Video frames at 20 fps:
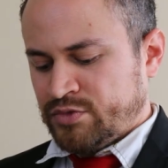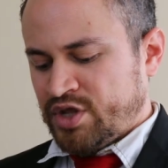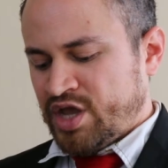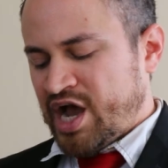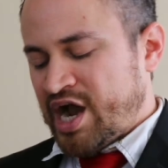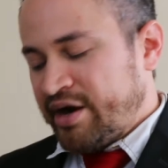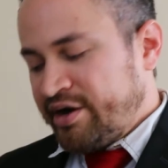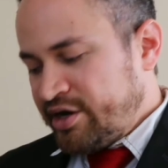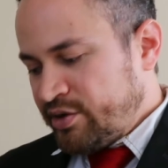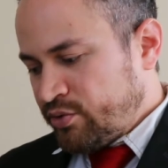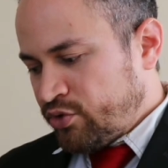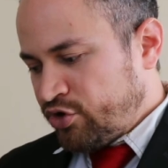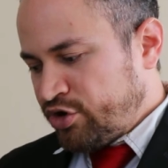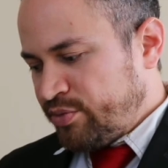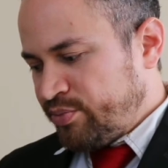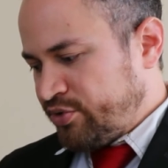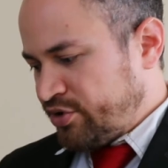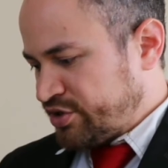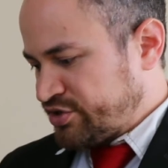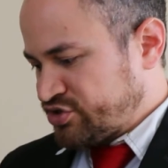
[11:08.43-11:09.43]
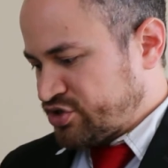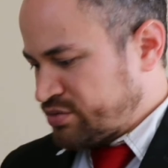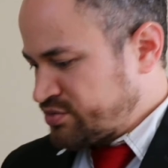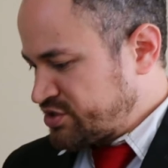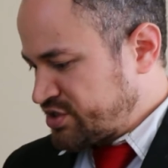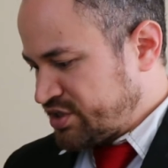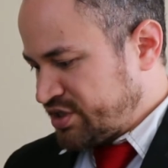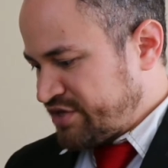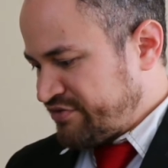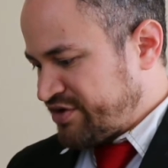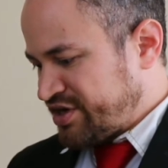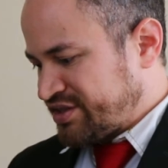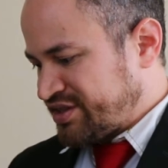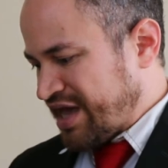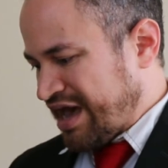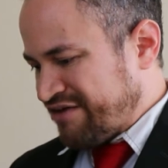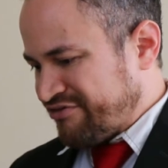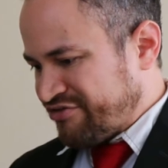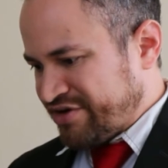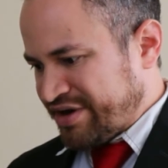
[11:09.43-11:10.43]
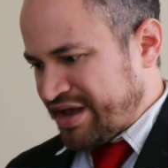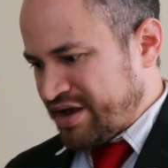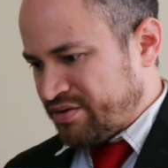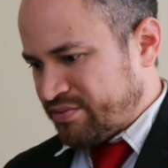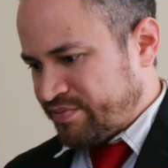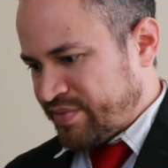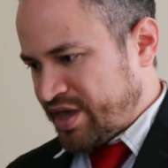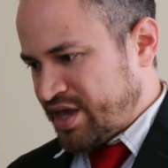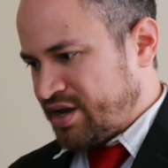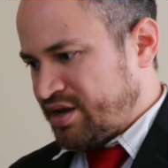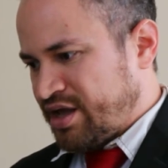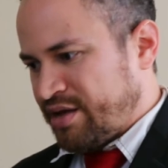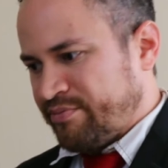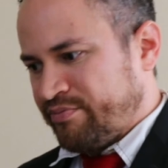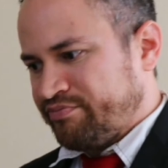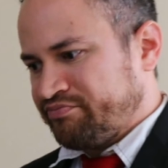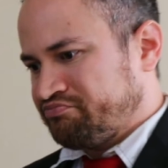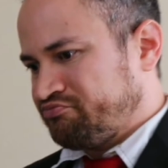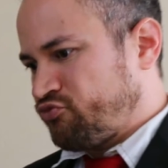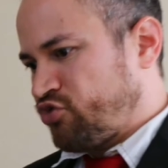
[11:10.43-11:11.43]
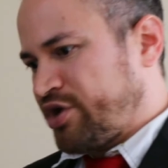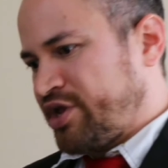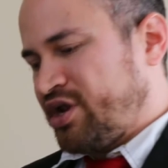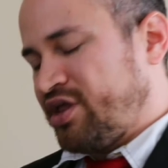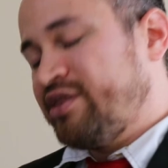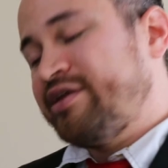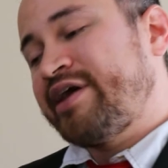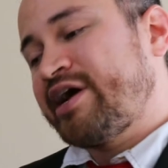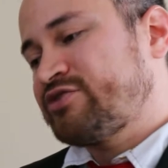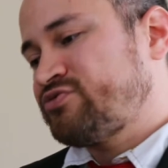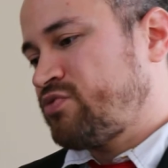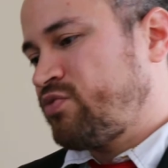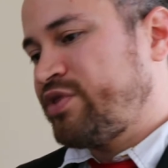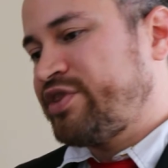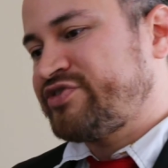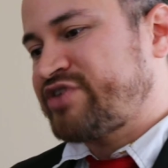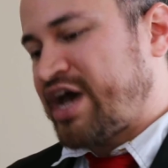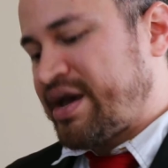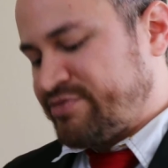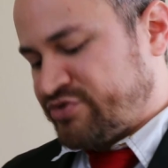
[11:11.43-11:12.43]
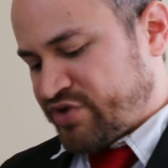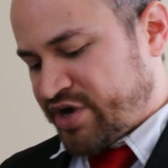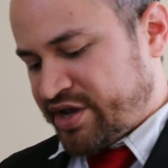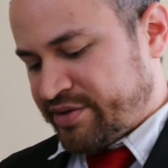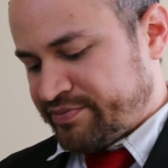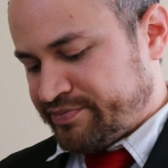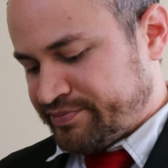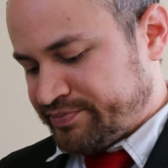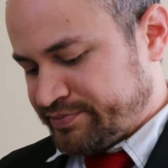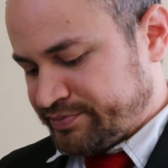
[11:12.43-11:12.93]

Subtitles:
I already wrote a book, so I'm just going to leave it at that for now. And I'm working on the next one when the time's right.